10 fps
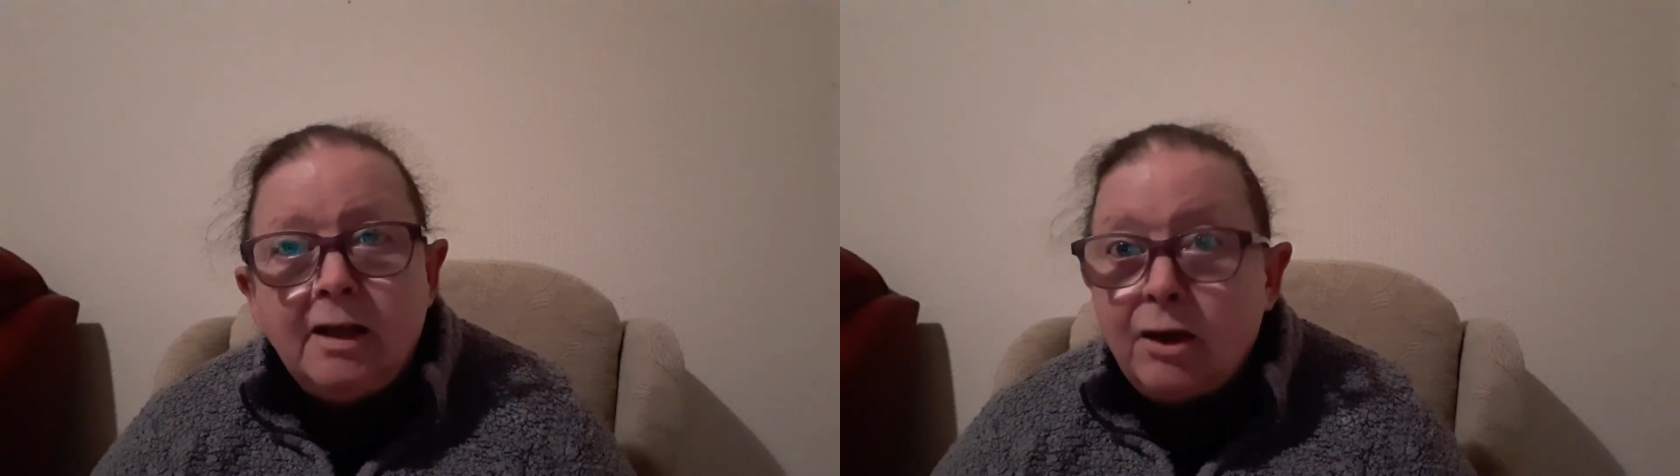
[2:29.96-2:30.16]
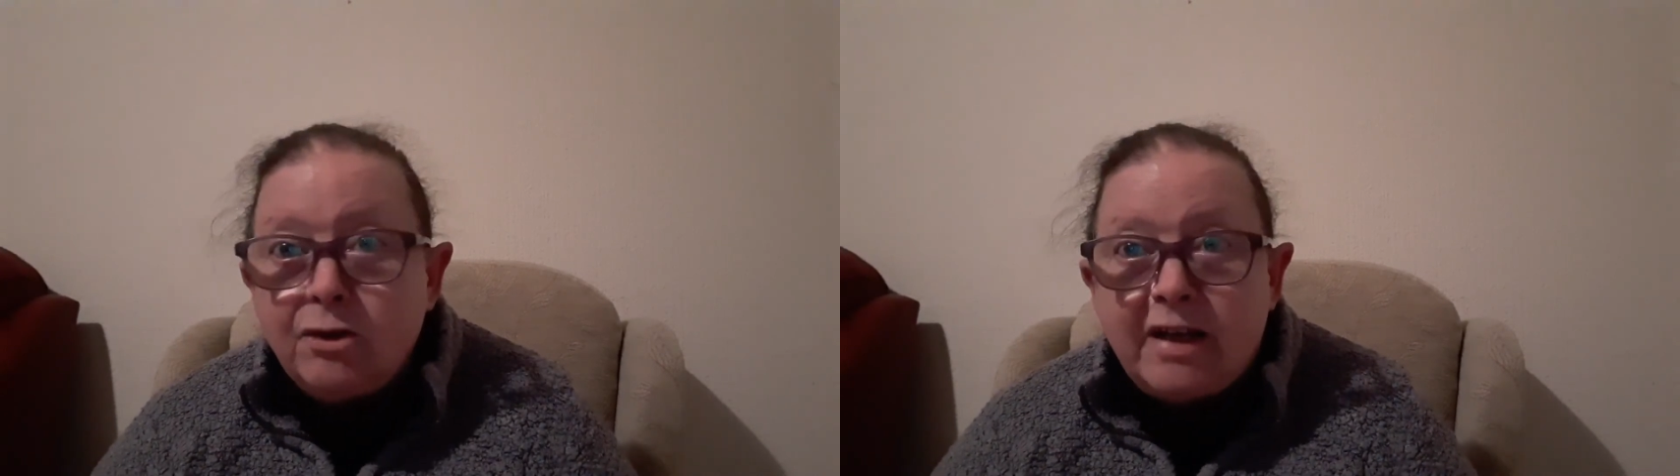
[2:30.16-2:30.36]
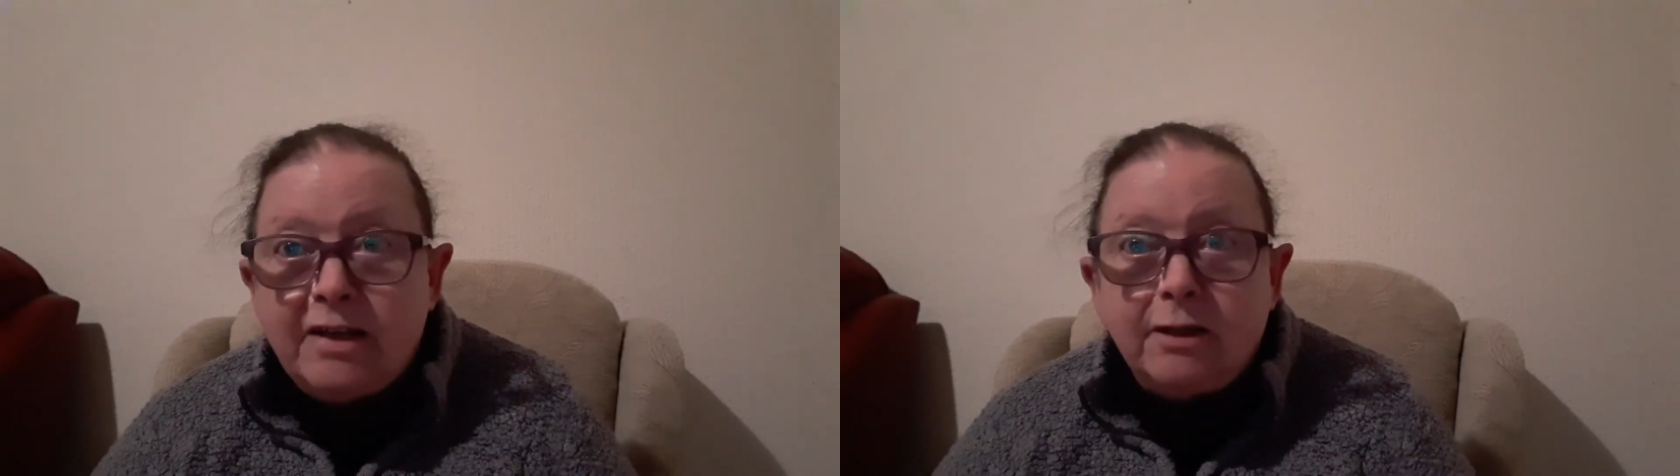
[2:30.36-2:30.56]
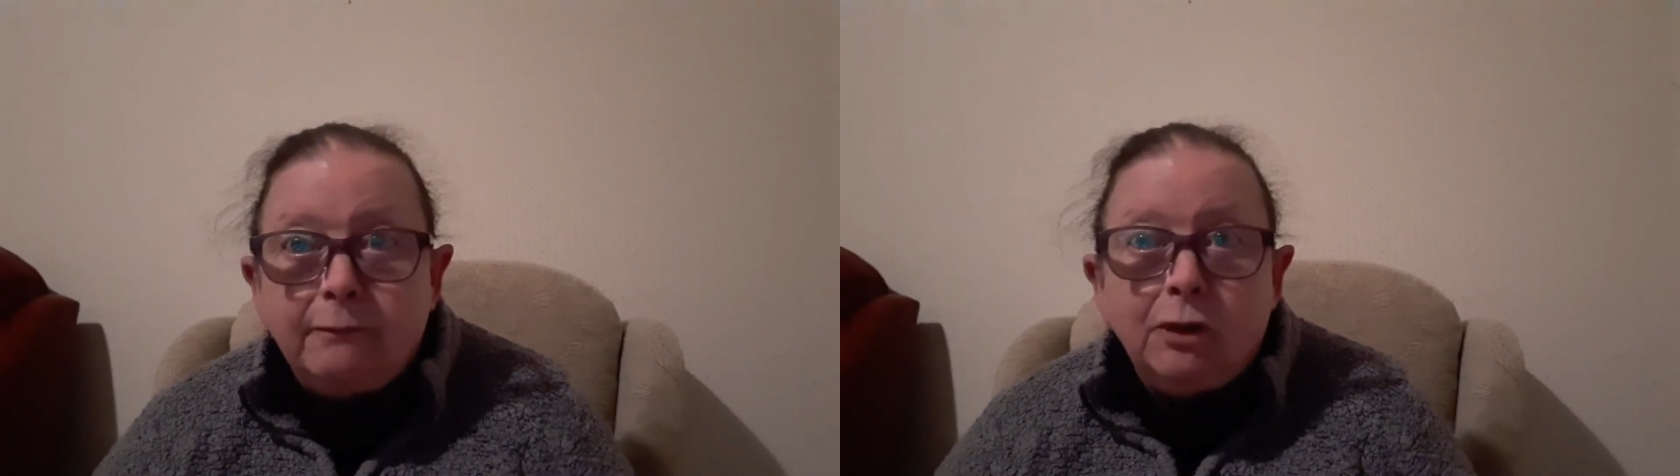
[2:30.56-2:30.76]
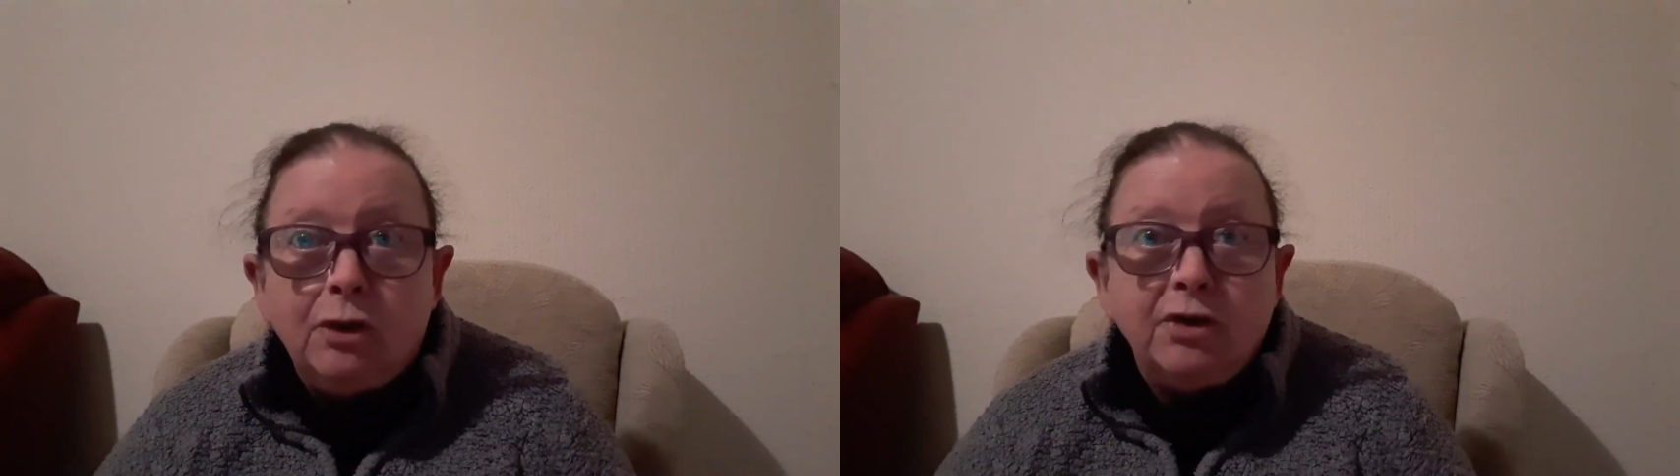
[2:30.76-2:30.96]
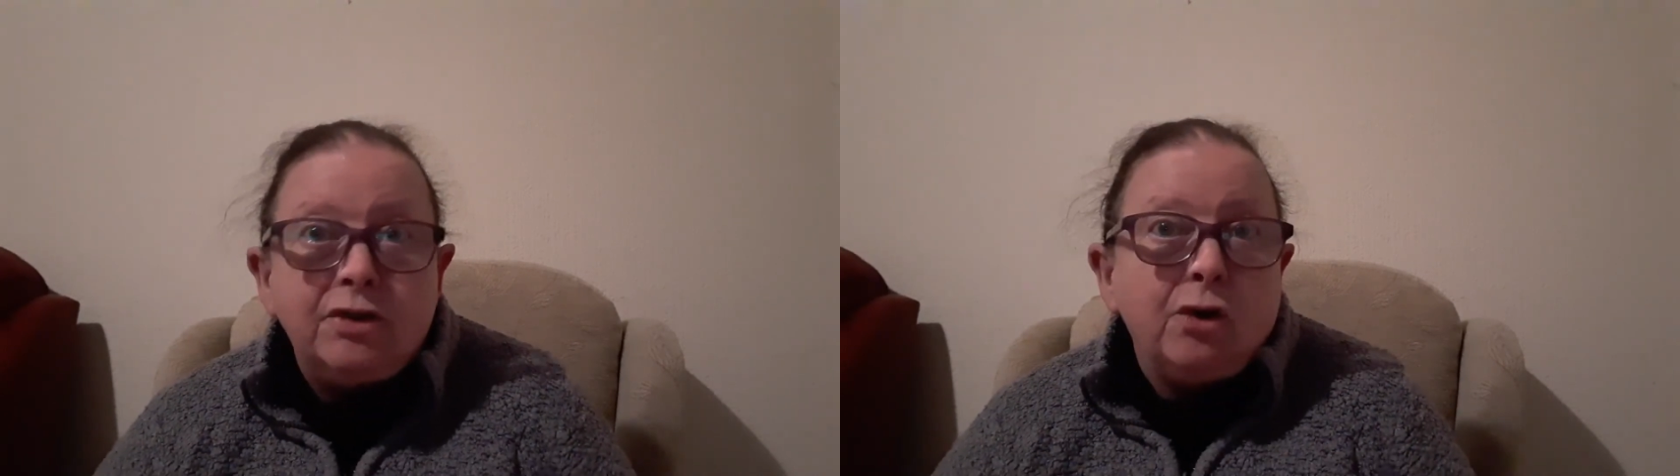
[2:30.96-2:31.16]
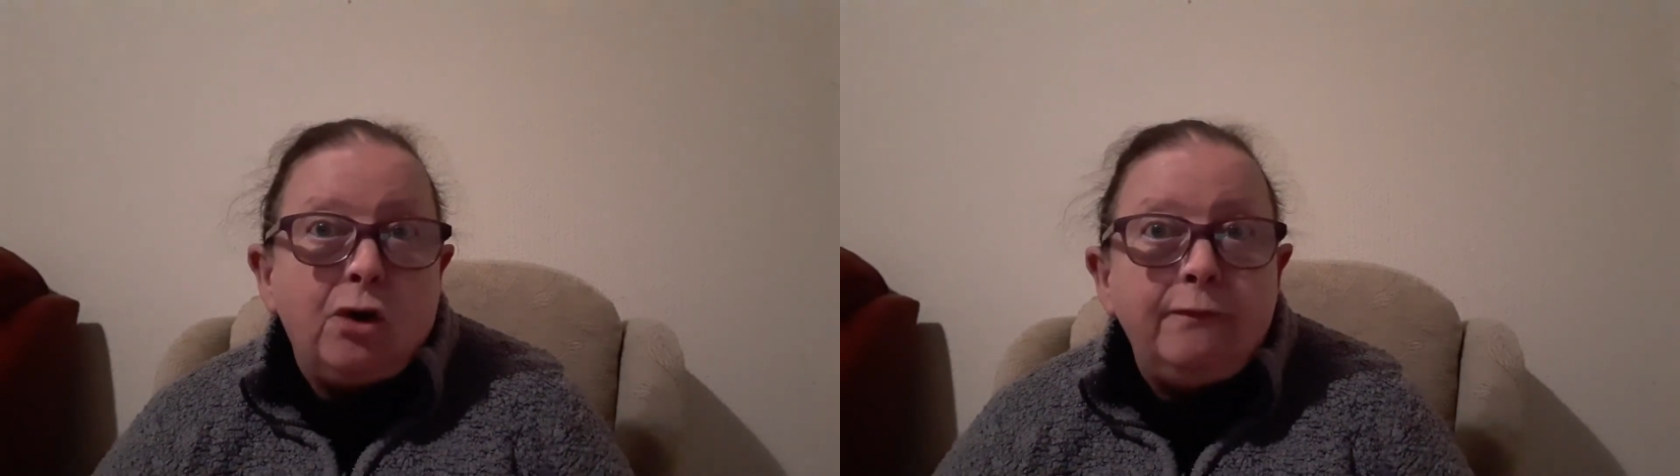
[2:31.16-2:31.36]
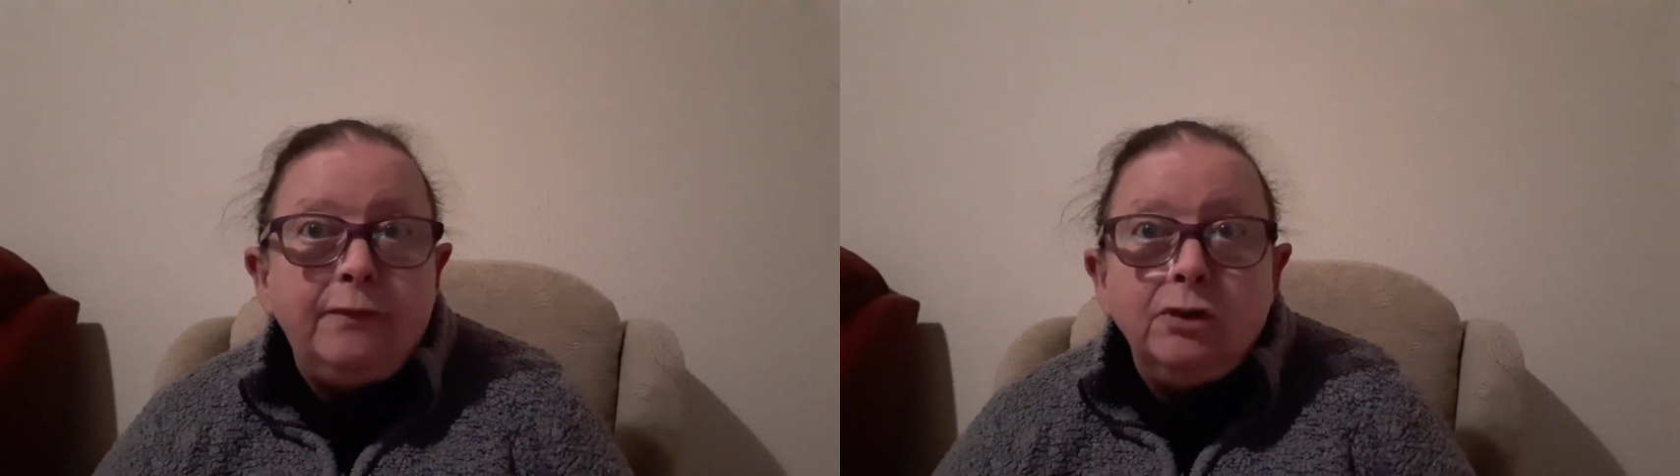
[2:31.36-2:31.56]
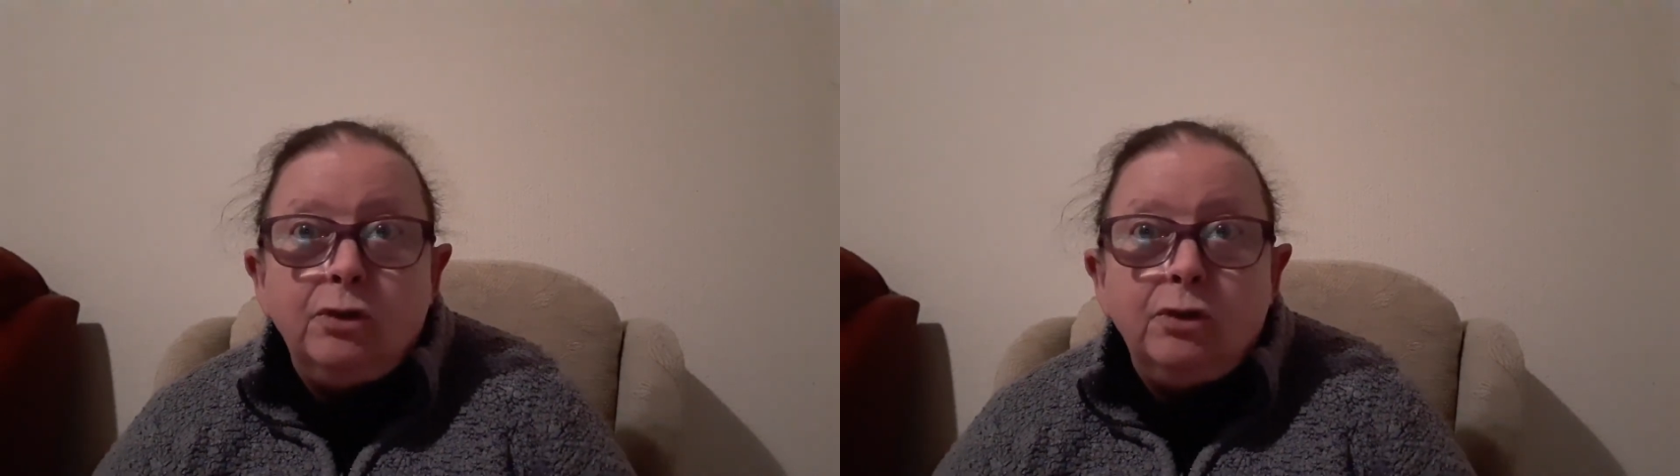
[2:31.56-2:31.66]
Our sense of loss often